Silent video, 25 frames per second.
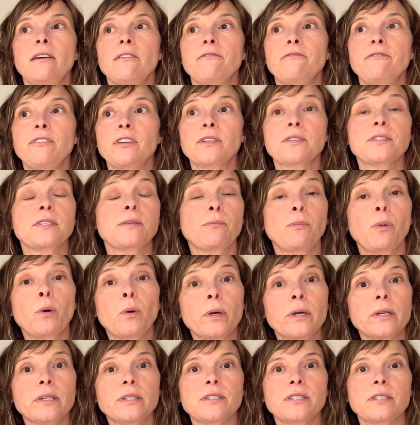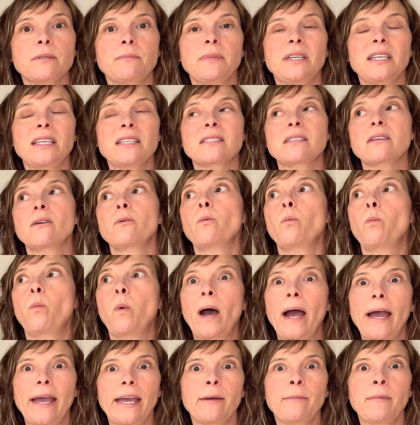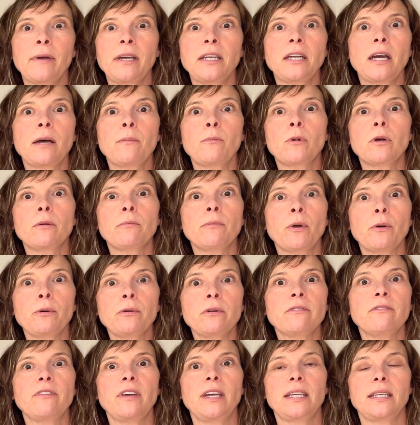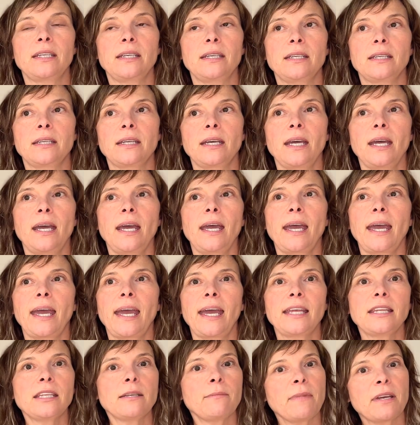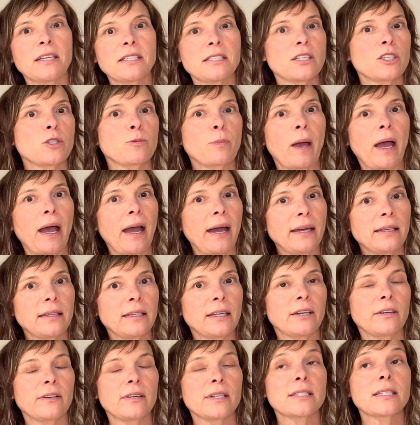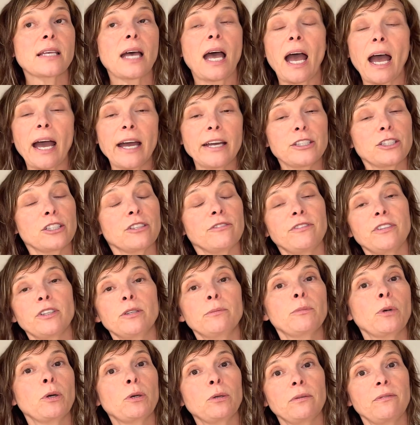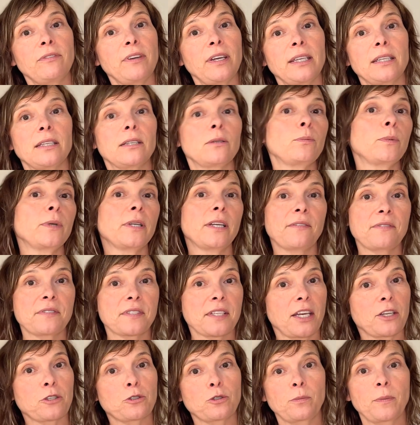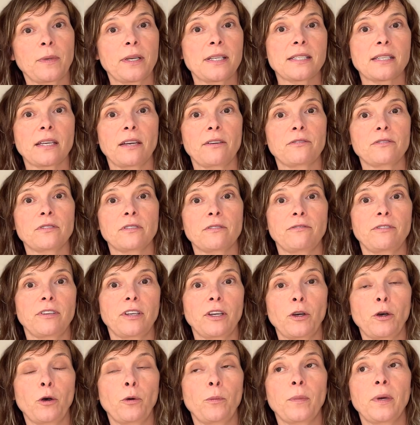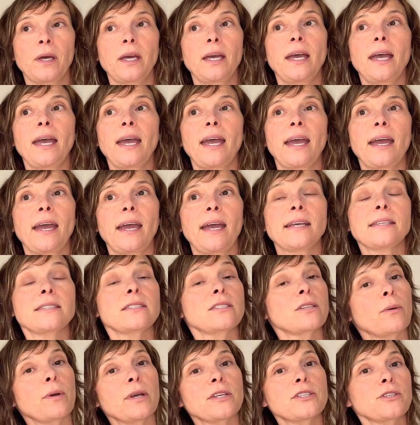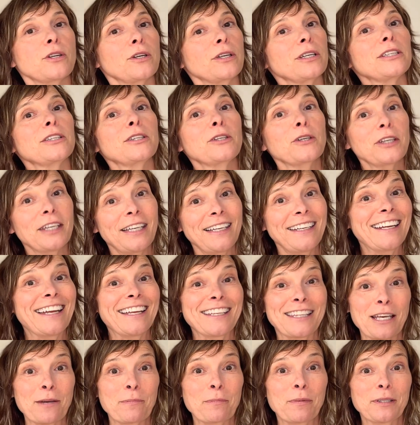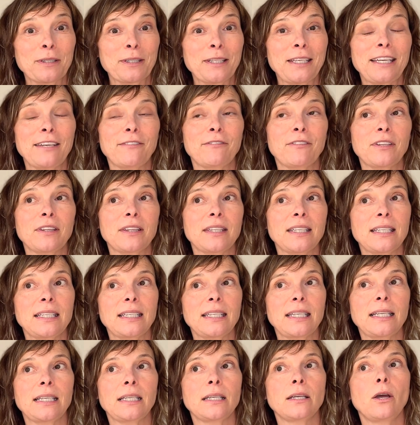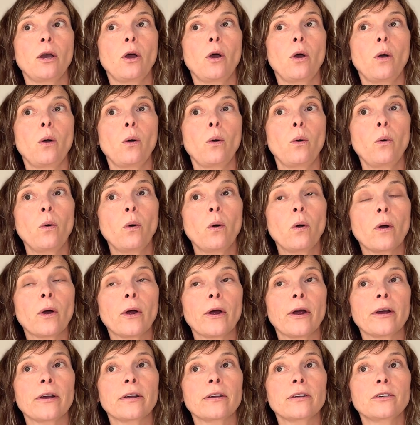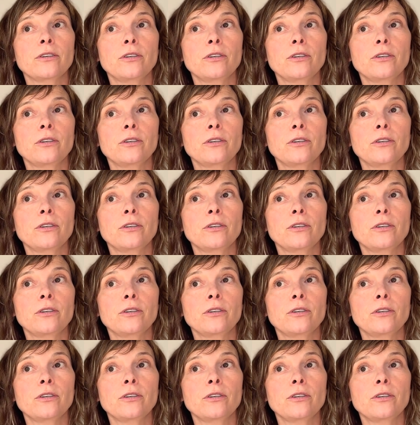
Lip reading: feels important to me. So, why am I not more motivated? And the message behind there is I should feel motivated when I've scheduled myself to film. And so I started looking at the belief and thinking, or